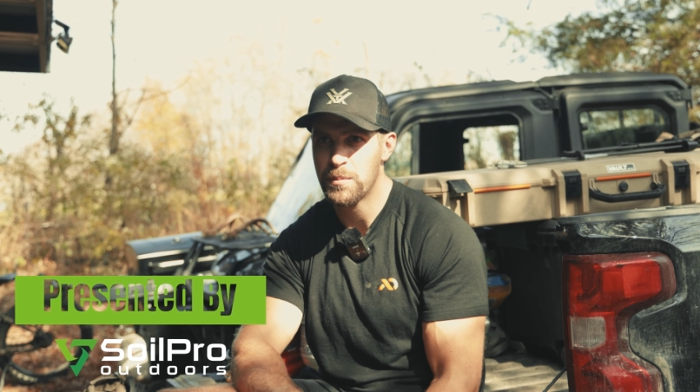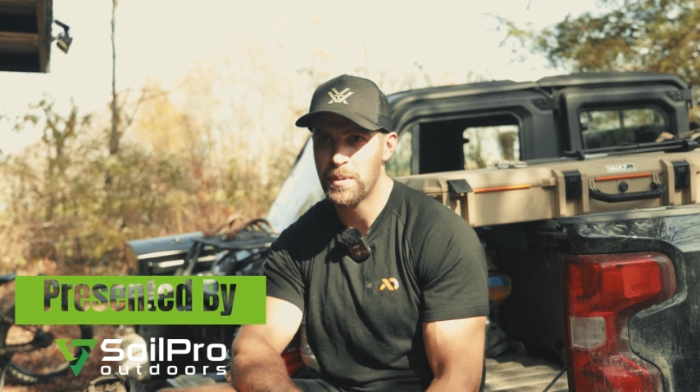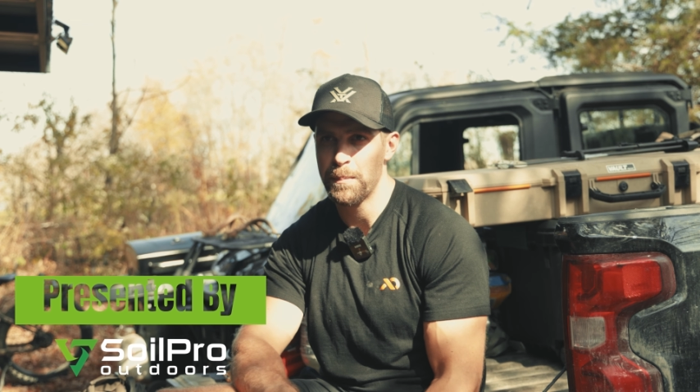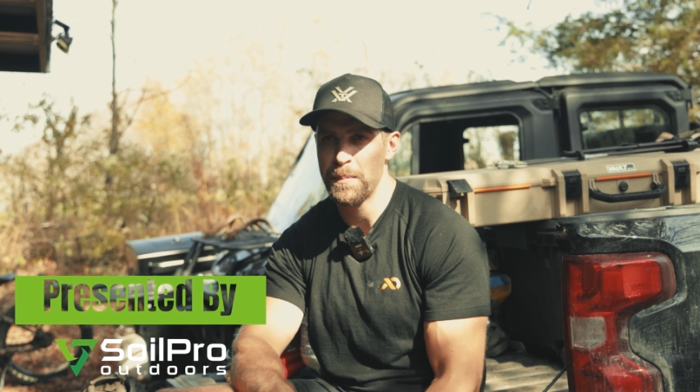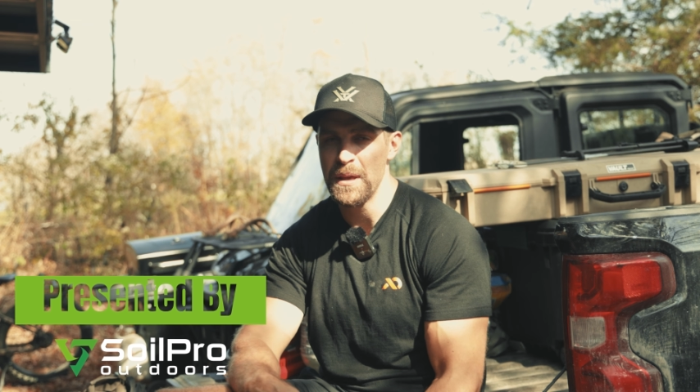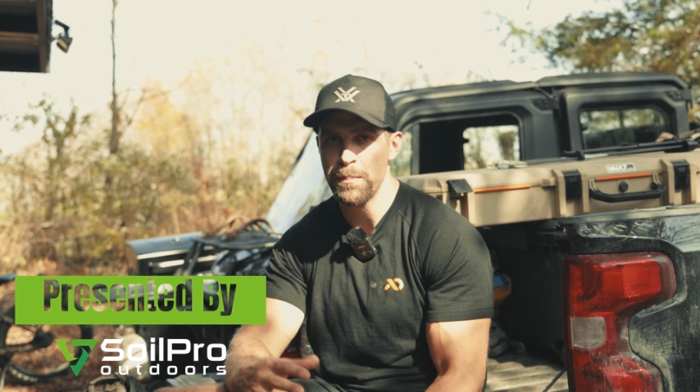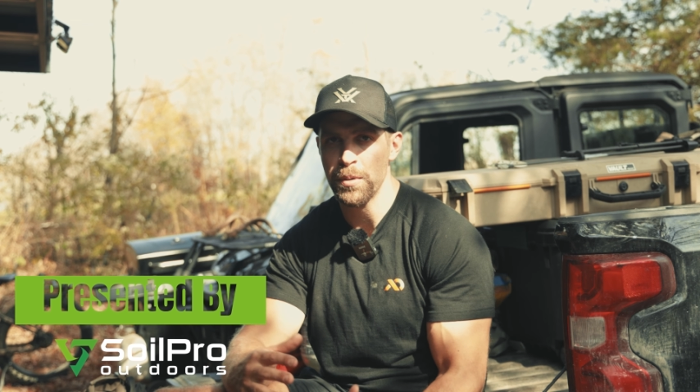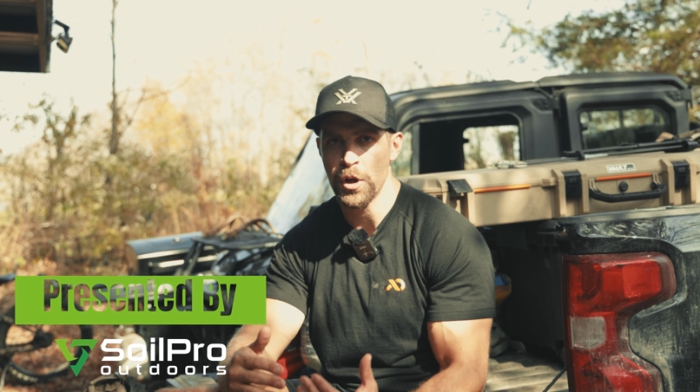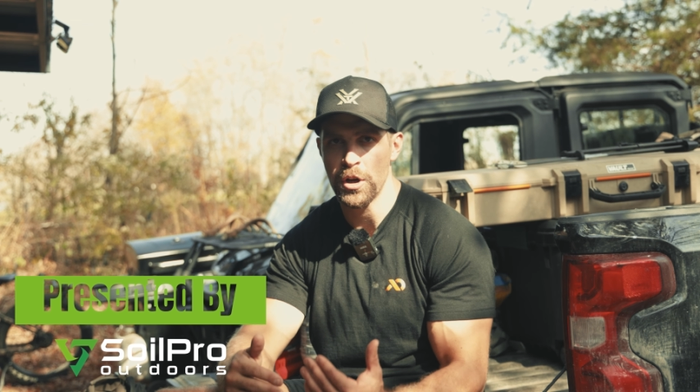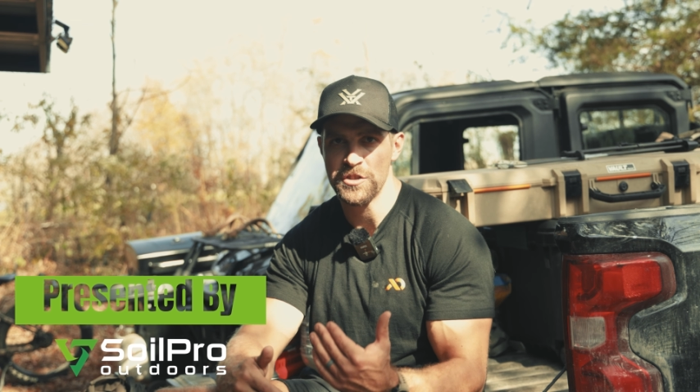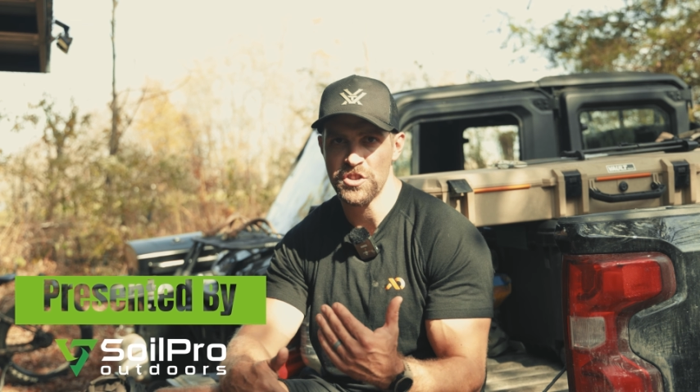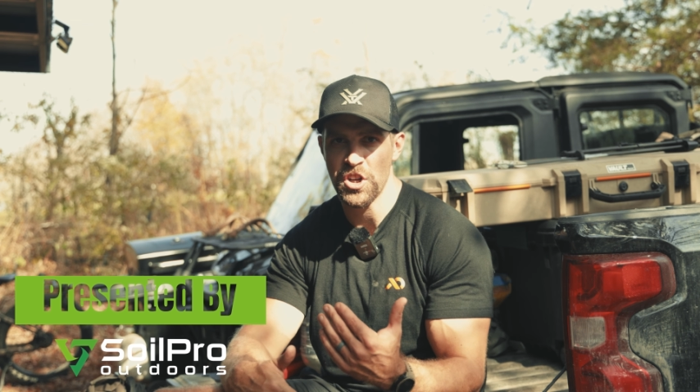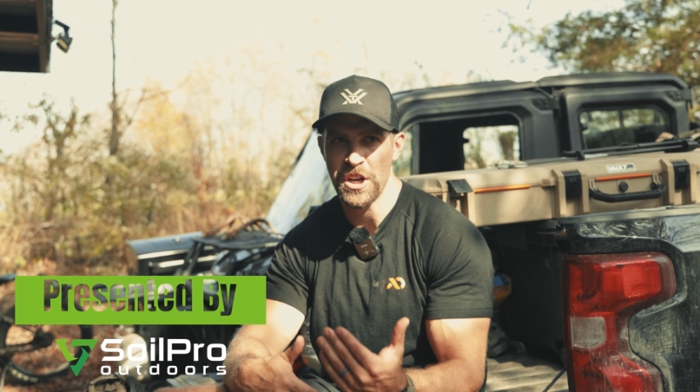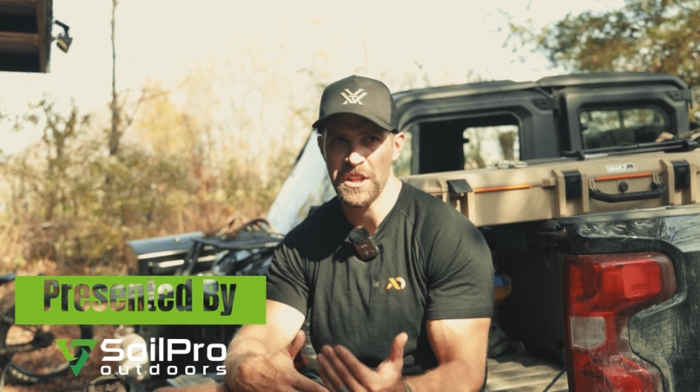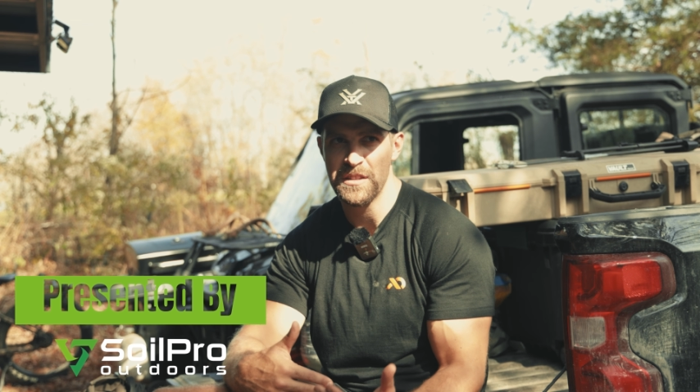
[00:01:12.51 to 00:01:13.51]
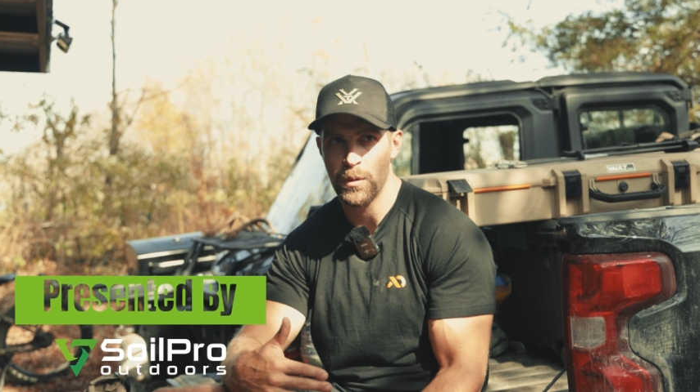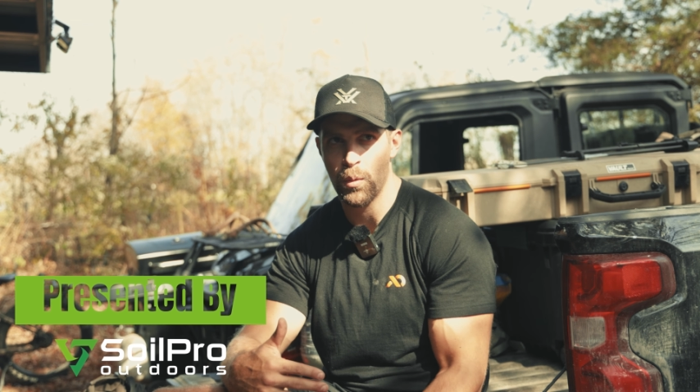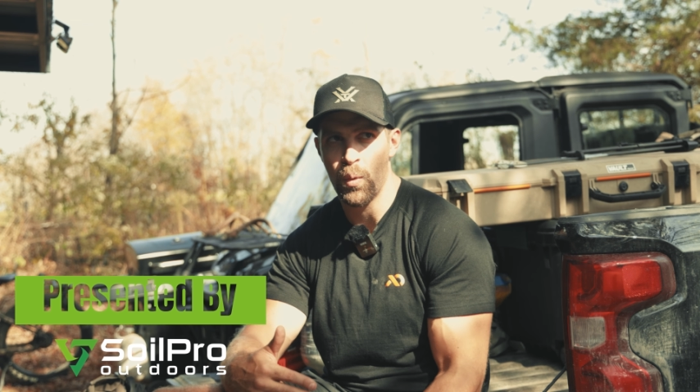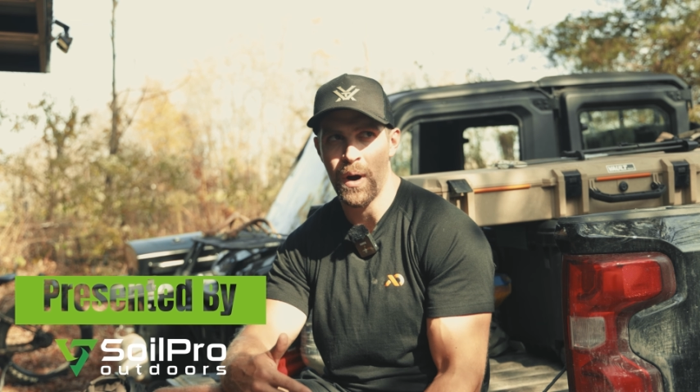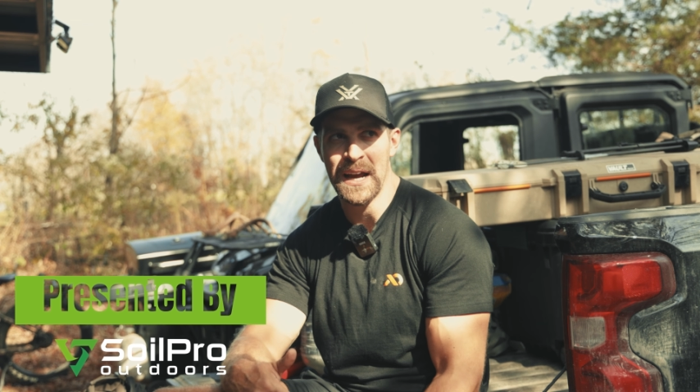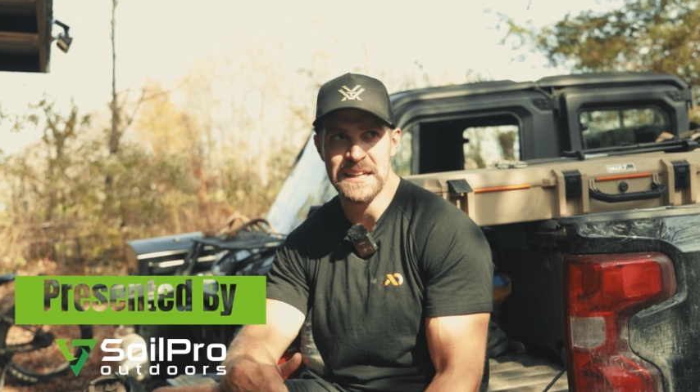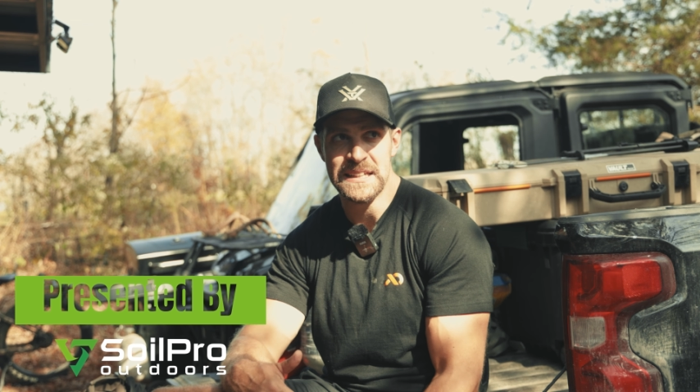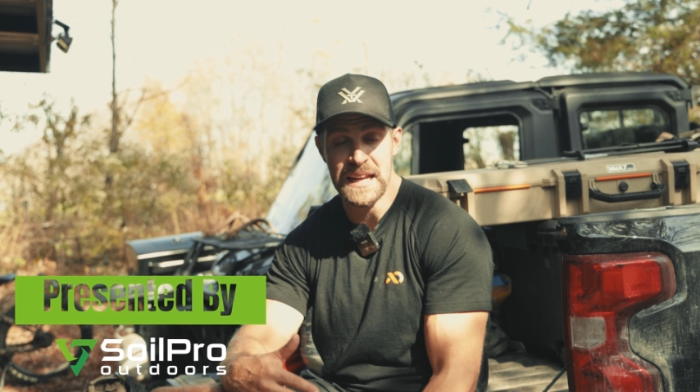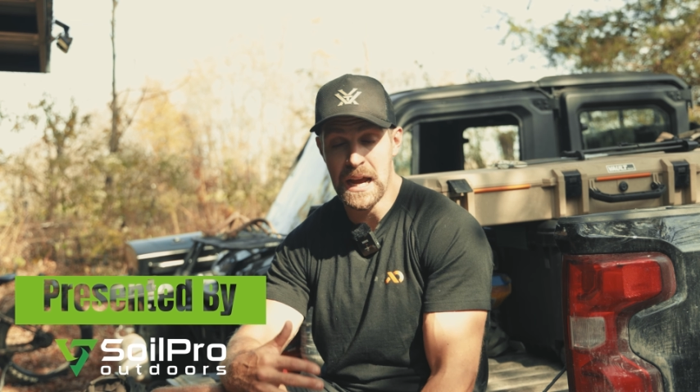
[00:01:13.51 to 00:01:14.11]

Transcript: But people are starting to wind